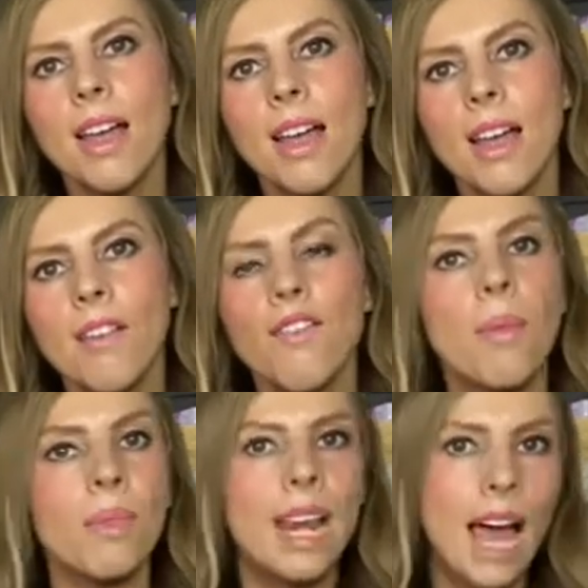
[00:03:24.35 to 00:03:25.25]
uh,
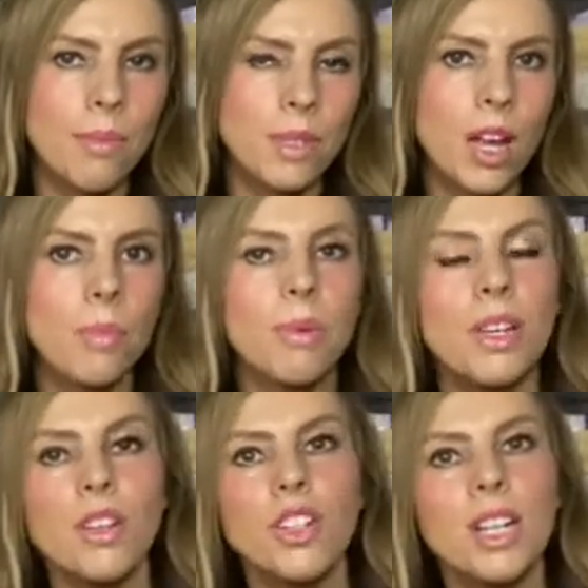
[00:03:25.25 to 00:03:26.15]
from the laptop
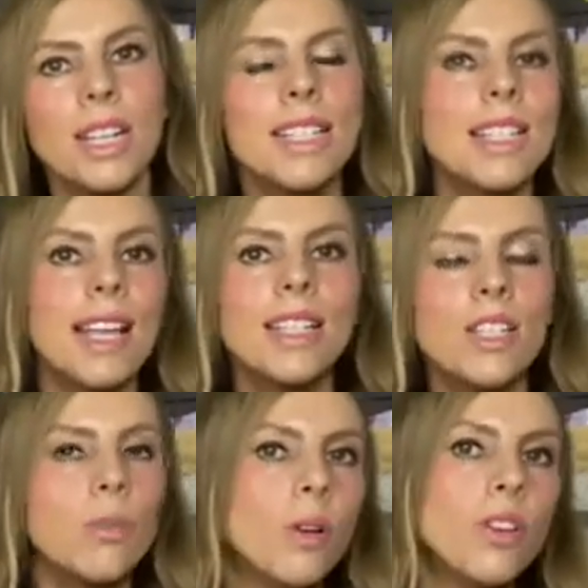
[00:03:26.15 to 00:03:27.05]
because you can set it
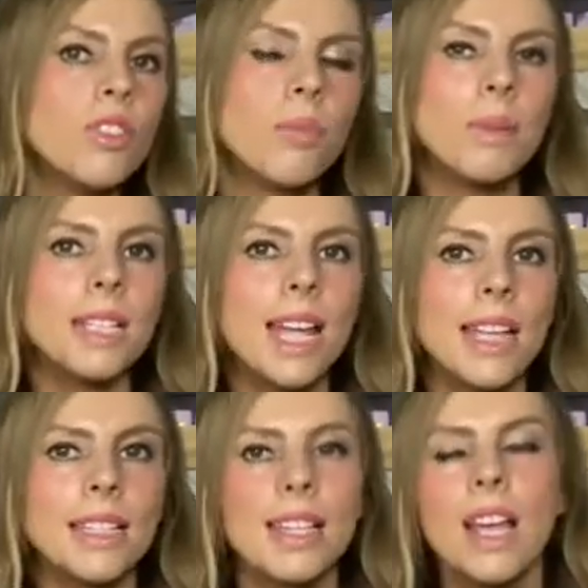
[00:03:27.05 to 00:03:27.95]
to
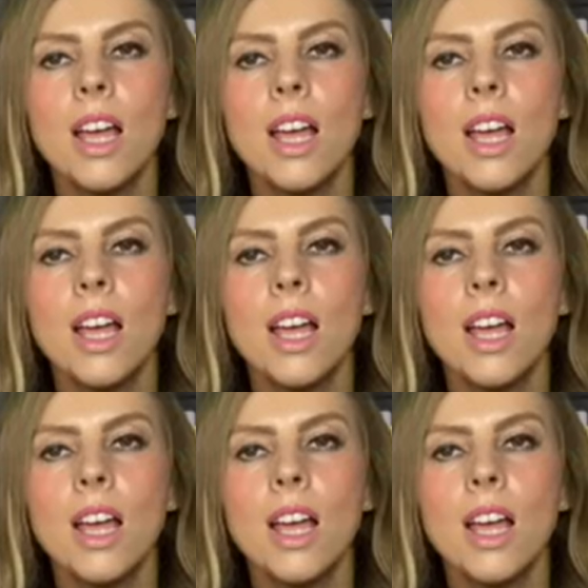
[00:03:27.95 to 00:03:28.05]
100%